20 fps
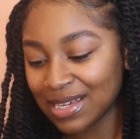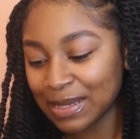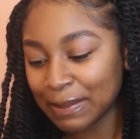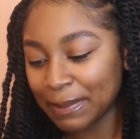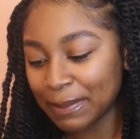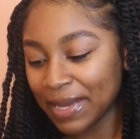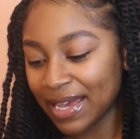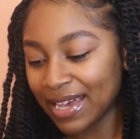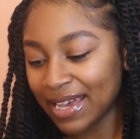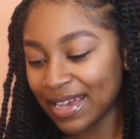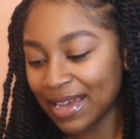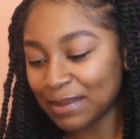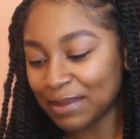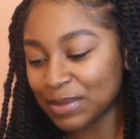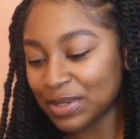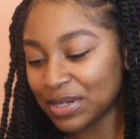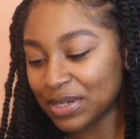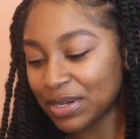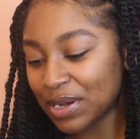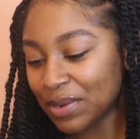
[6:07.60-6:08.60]
But I'm
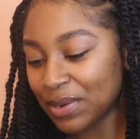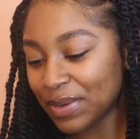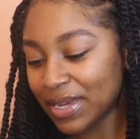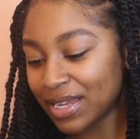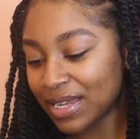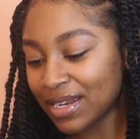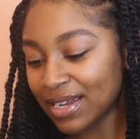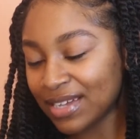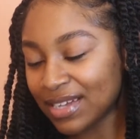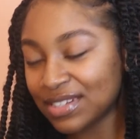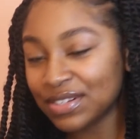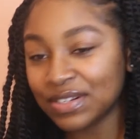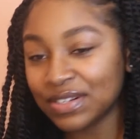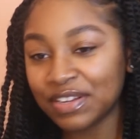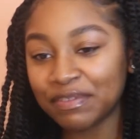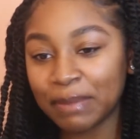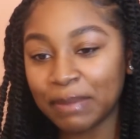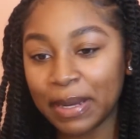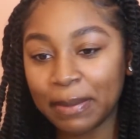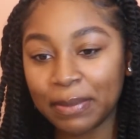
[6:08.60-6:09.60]
gonna go in
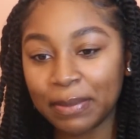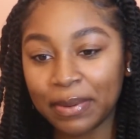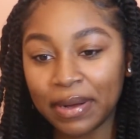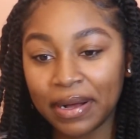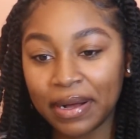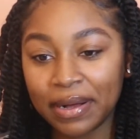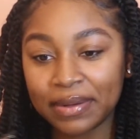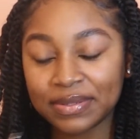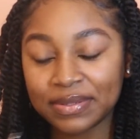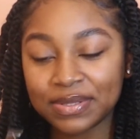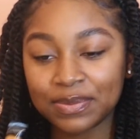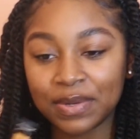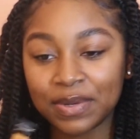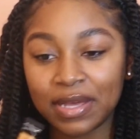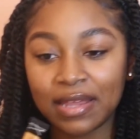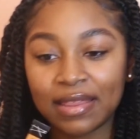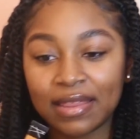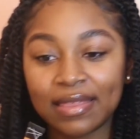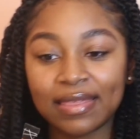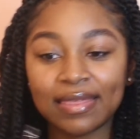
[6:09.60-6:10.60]
underneath my brows
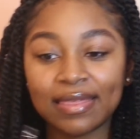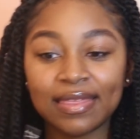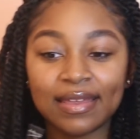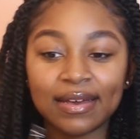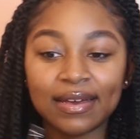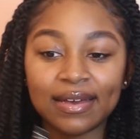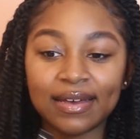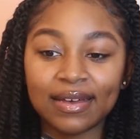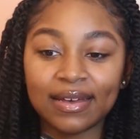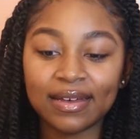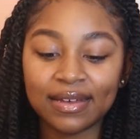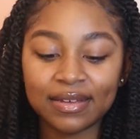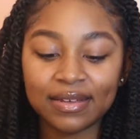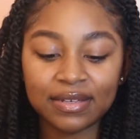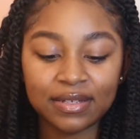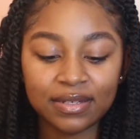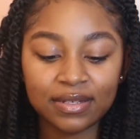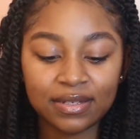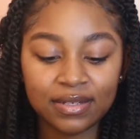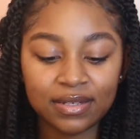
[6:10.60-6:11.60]
with the
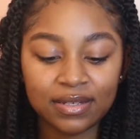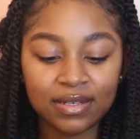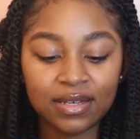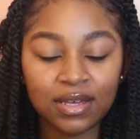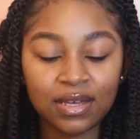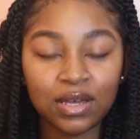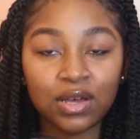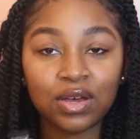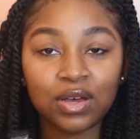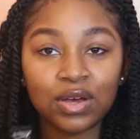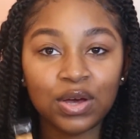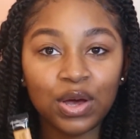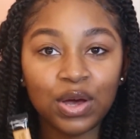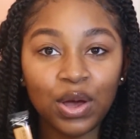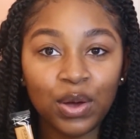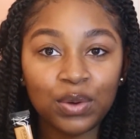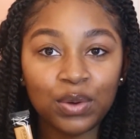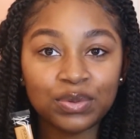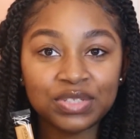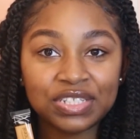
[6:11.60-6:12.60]

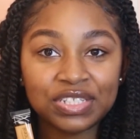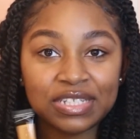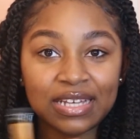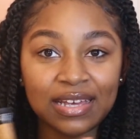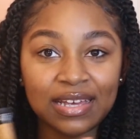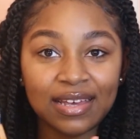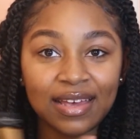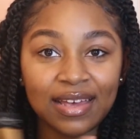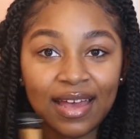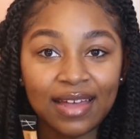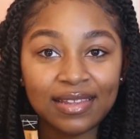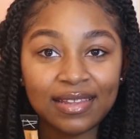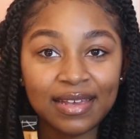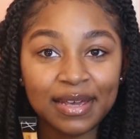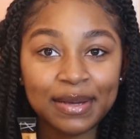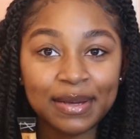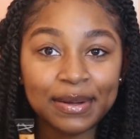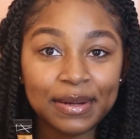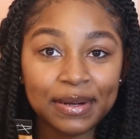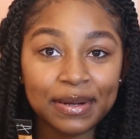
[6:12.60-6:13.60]
OG LA
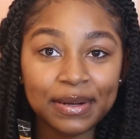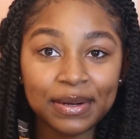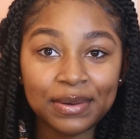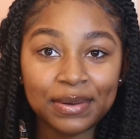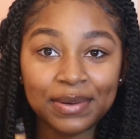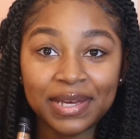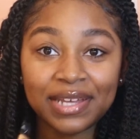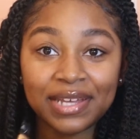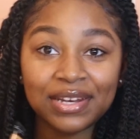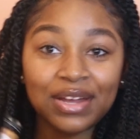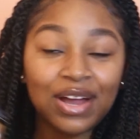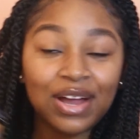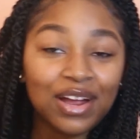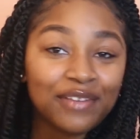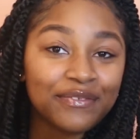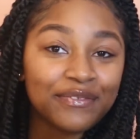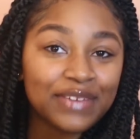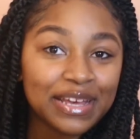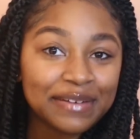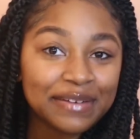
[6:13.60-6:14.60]
Girl in our
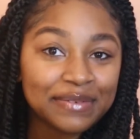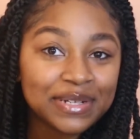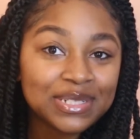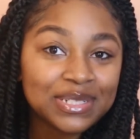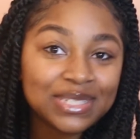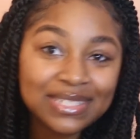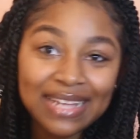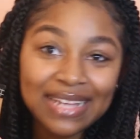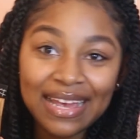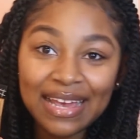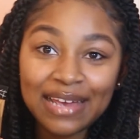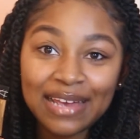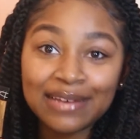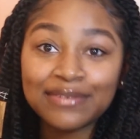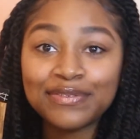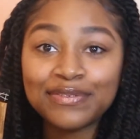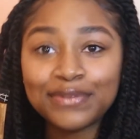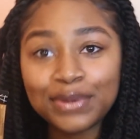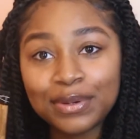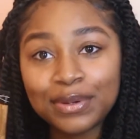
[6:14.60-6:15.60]
favorite shade,
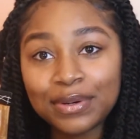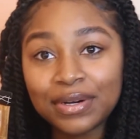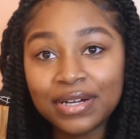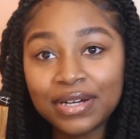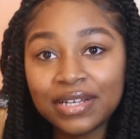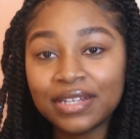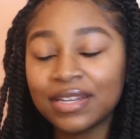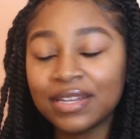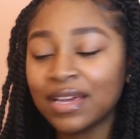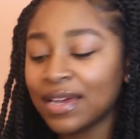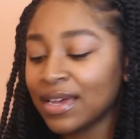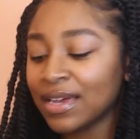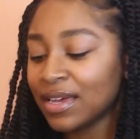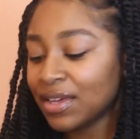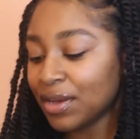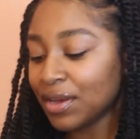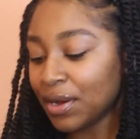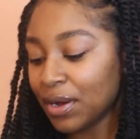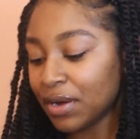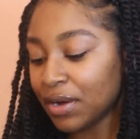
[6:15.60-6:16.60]
Fawn.
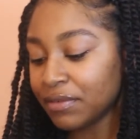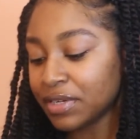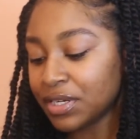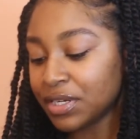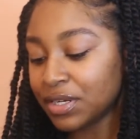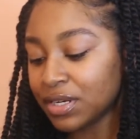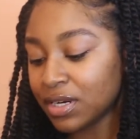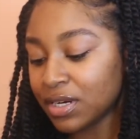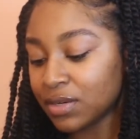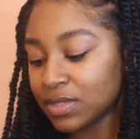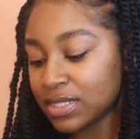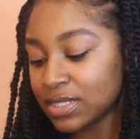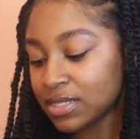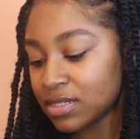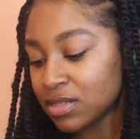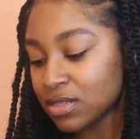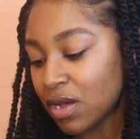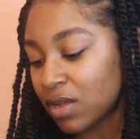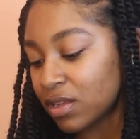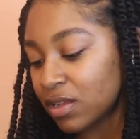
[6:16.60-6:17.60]
Y'all already know this
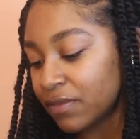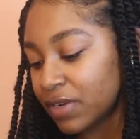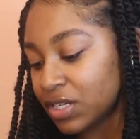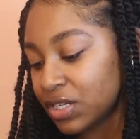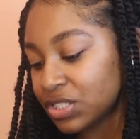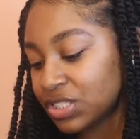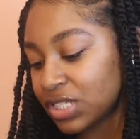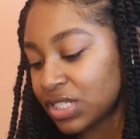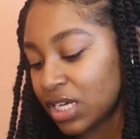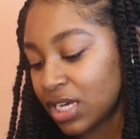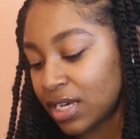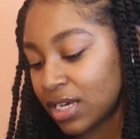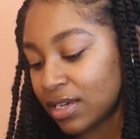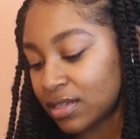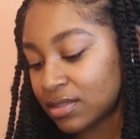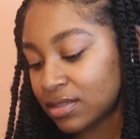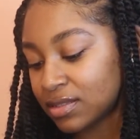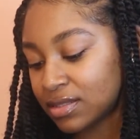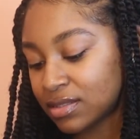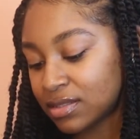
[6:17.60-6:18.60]
is all of our
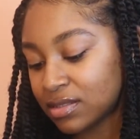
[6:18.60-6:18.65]
shades.